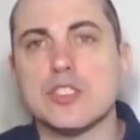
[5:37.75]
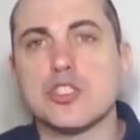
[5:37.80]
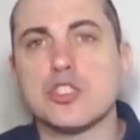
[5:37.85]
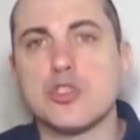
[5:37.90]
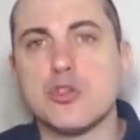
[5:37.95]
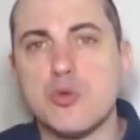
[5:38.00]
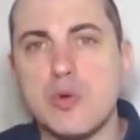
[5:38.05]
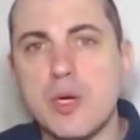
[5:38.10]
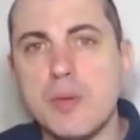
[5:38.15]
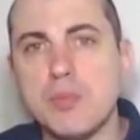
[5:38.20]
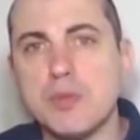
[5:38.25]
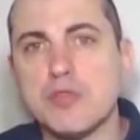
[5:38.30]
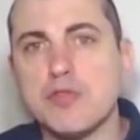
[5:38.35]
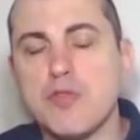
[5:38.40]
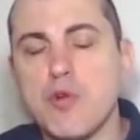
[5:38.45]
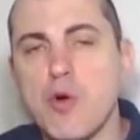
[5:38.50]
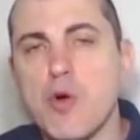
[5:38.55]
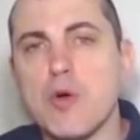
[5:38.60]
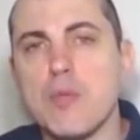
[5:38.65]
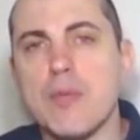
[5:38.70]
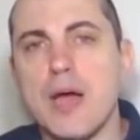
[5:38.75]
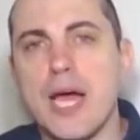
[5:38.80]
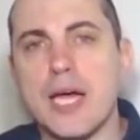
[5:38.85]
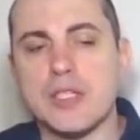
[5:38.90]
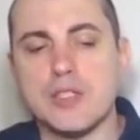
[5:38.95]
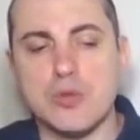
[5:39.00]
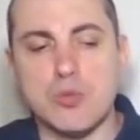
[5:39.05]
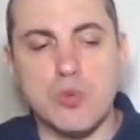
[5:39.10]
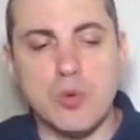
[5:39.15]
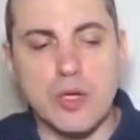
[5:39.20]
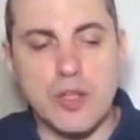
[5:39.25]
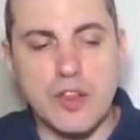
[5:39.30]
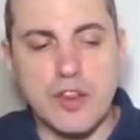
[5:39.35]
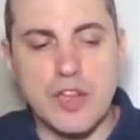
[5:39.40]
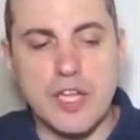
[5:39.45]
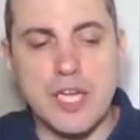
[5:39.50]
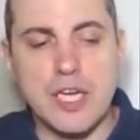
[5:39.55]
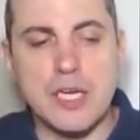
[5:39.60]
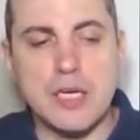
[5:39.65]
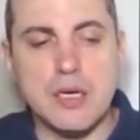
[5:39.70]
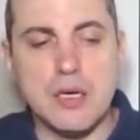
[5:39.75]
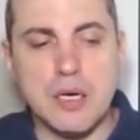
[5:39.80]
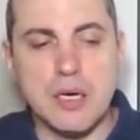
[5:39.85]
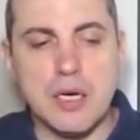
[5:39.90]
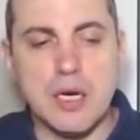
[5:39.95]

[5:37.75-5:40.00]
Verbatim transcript: script format within